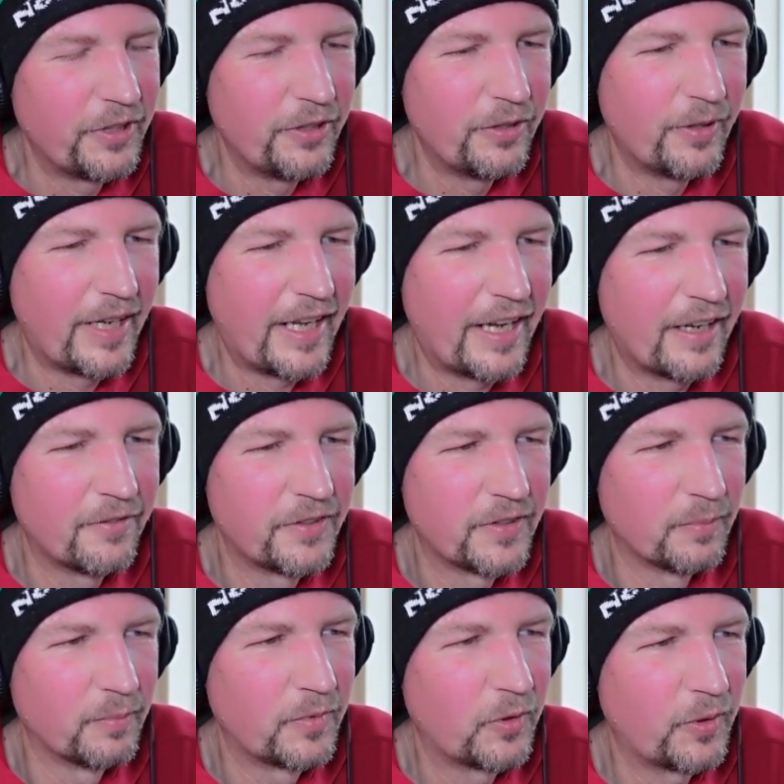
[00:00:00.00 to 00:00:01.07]
have
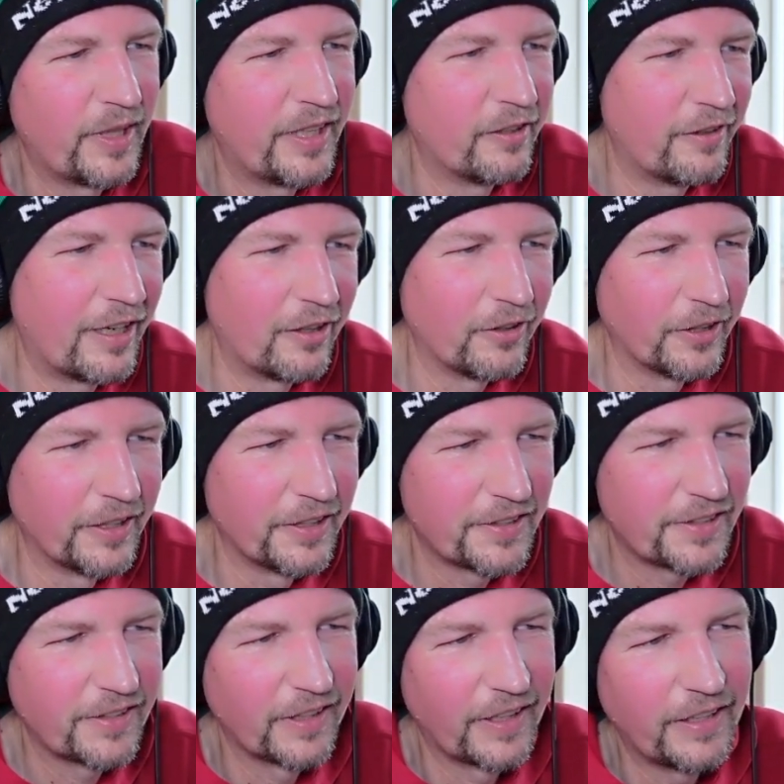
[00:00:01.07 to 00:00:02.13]
some creative
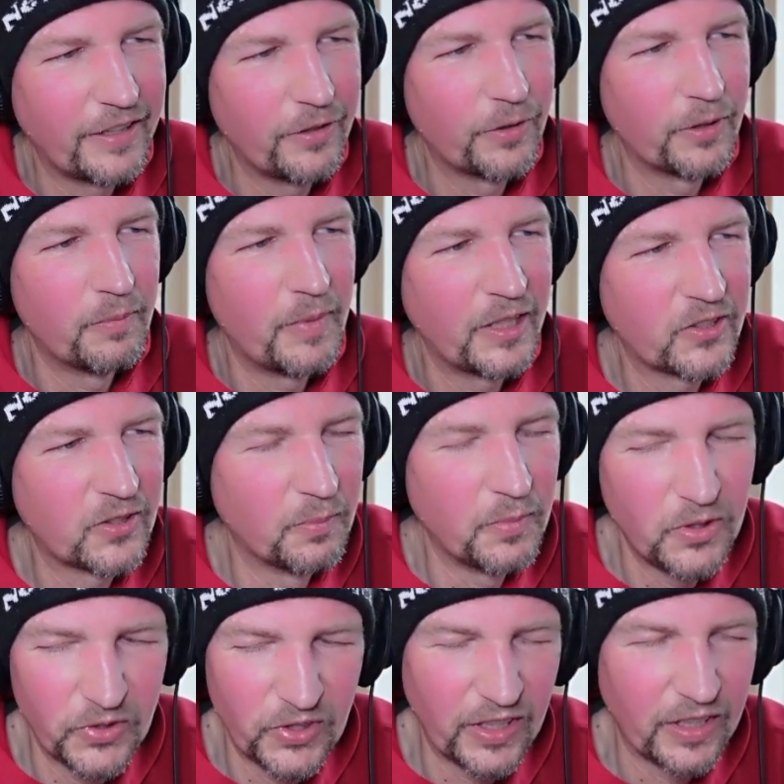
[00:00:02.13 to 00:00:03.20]
outlets, like you can make some
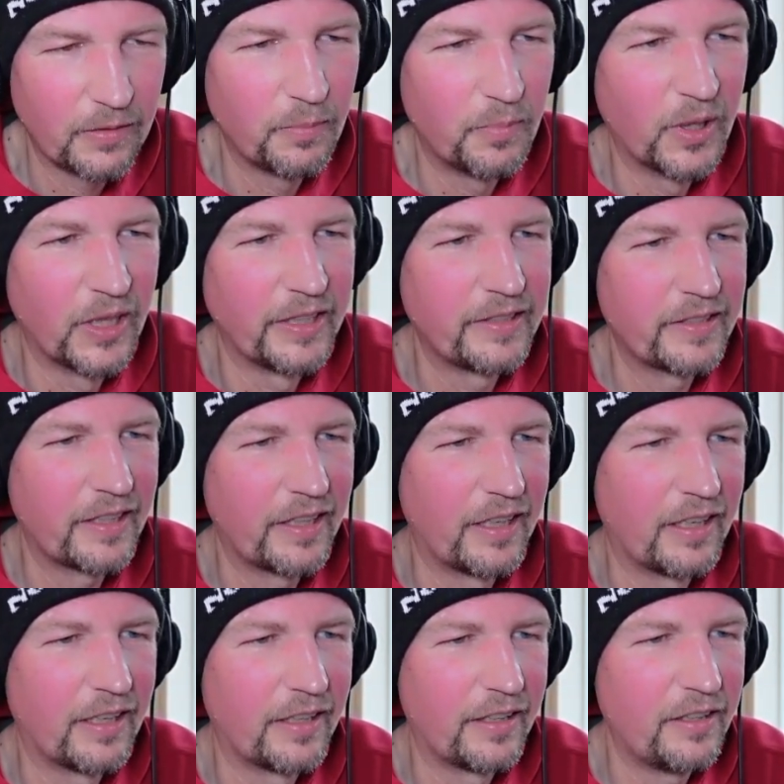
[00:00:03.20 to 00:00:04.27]
music, but
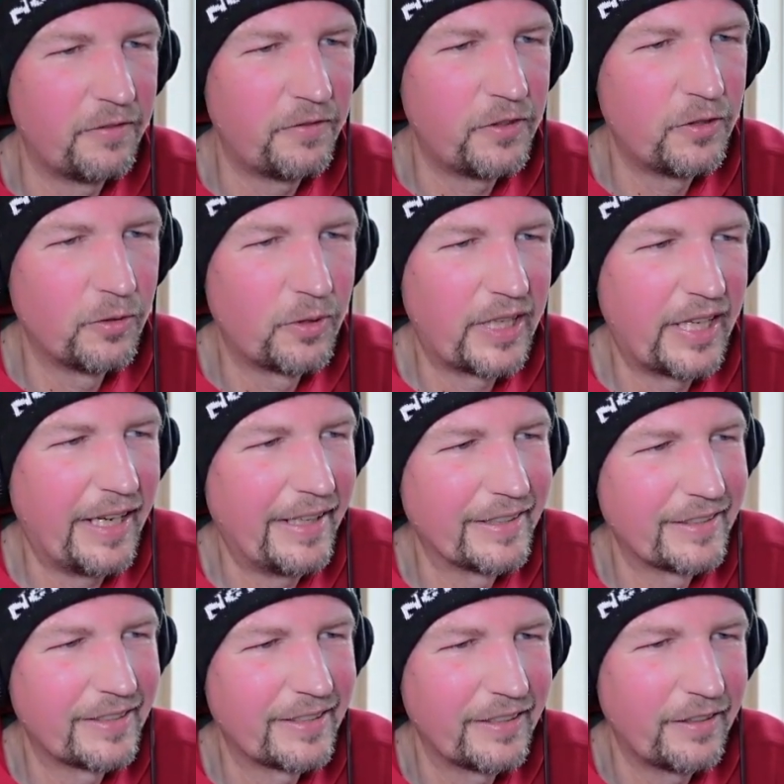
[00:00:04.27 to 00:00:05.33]
if
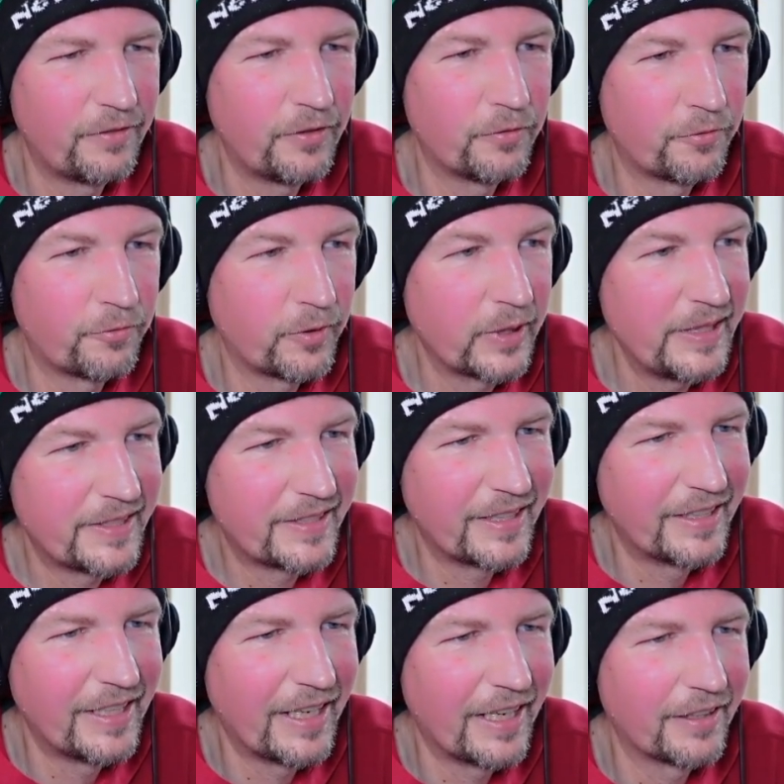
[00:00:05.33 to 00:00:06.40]
you freeze
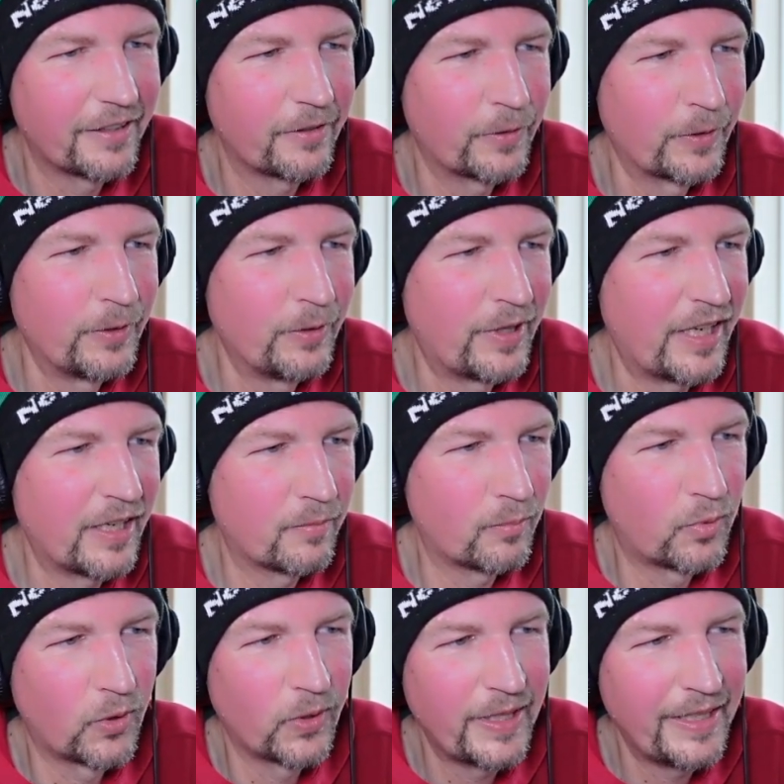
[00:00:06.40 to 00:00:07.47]
to death or you
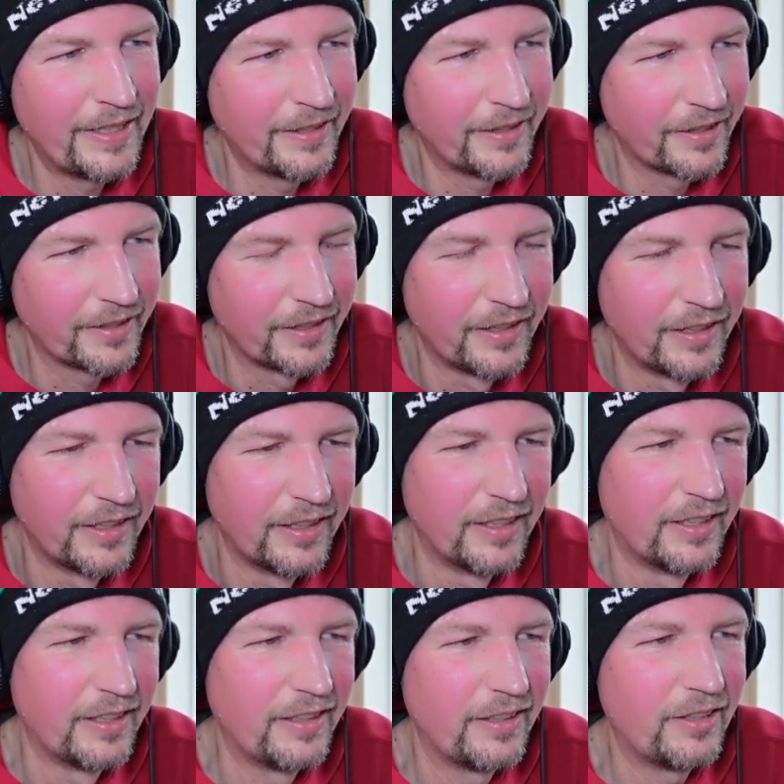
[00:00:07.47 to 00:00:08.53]
can't breathe,
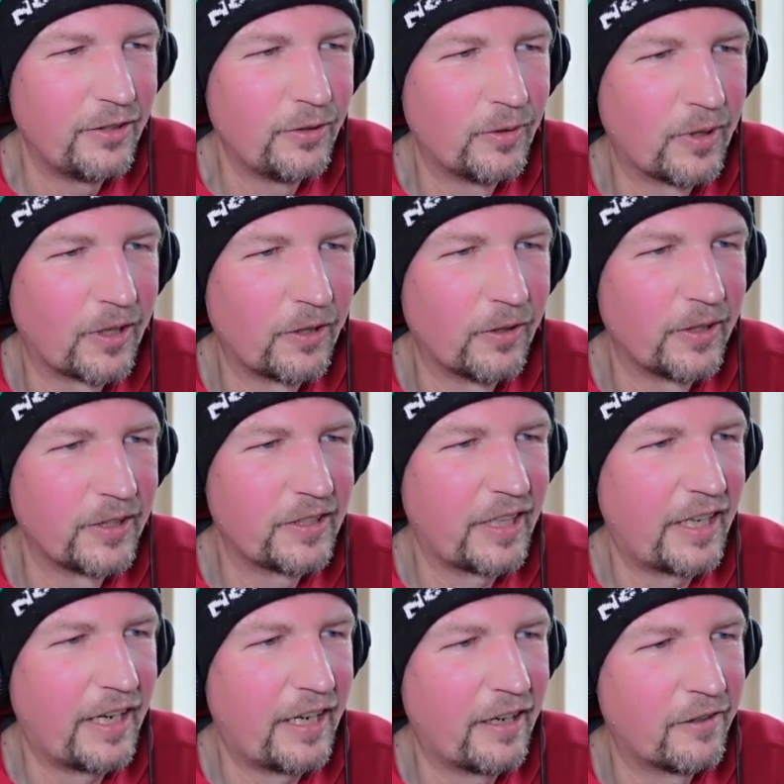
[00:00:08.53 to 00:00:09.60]
you are going
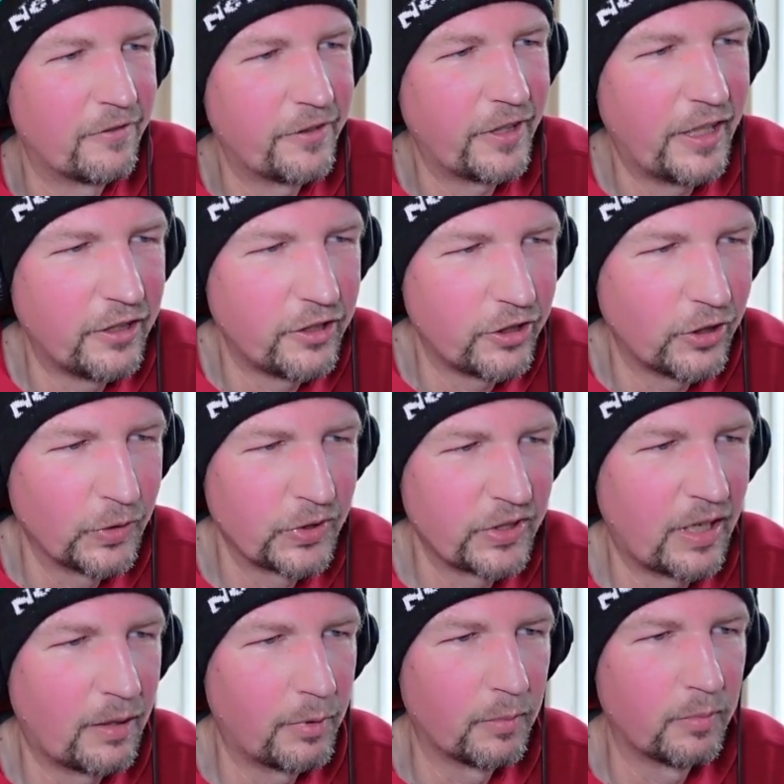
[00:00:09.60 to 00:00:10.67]
to have a
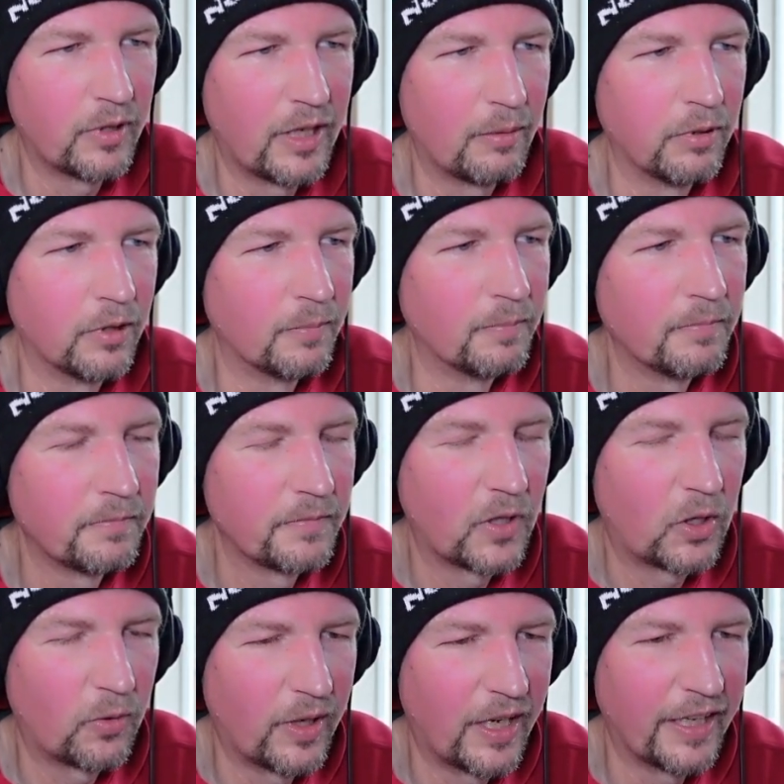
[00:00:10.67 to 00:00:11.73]
showstopper problem
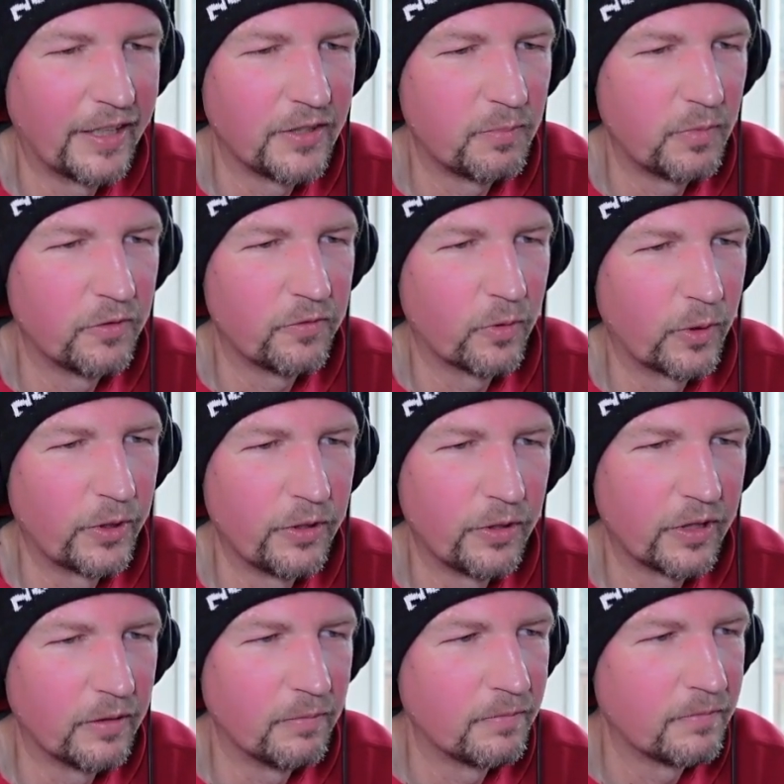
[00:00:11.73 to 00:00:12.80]
arise before you
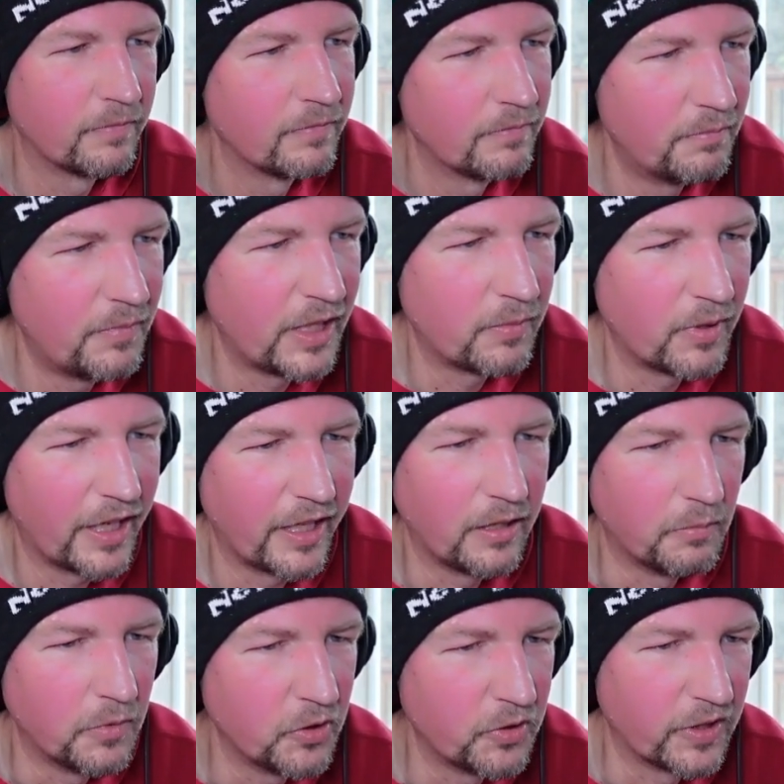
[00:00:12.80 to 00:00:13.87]
can make
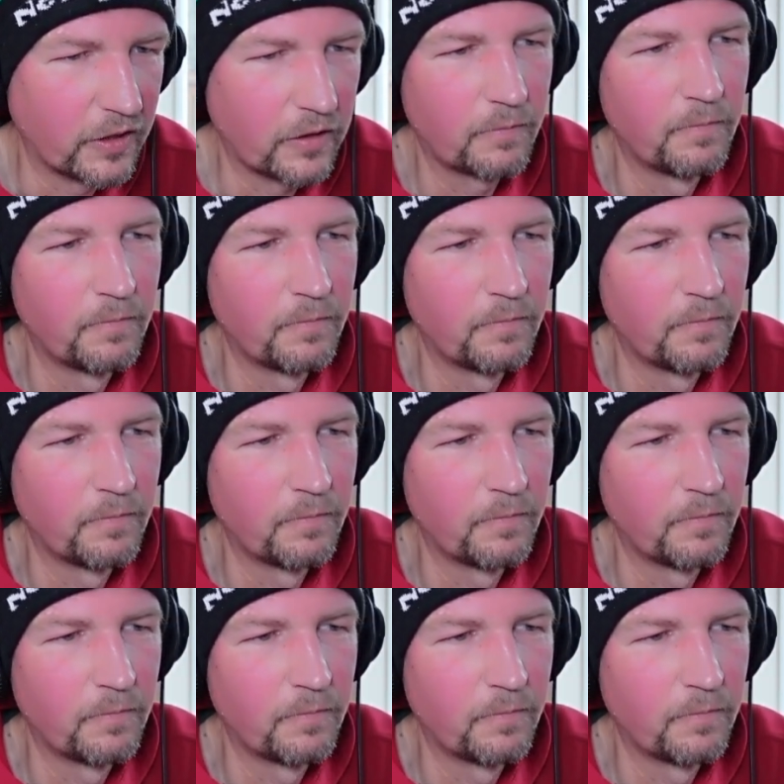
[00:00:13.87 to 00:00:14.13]
any music.